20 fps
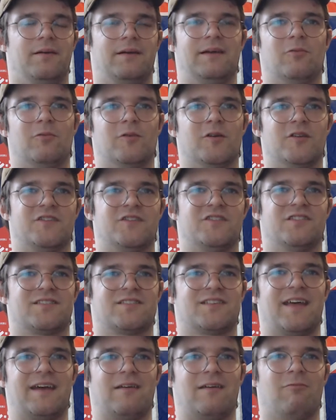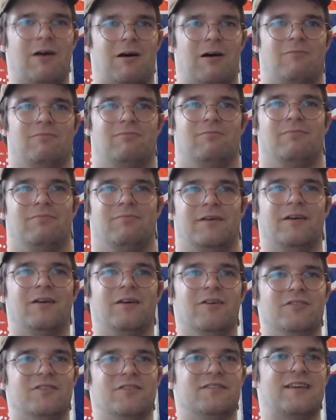it was just like, well, there
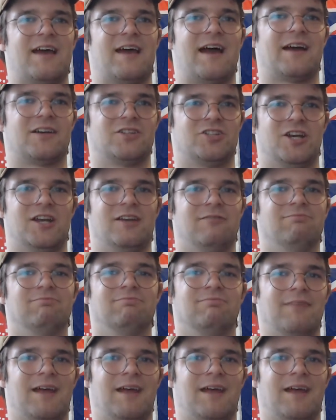goes its action,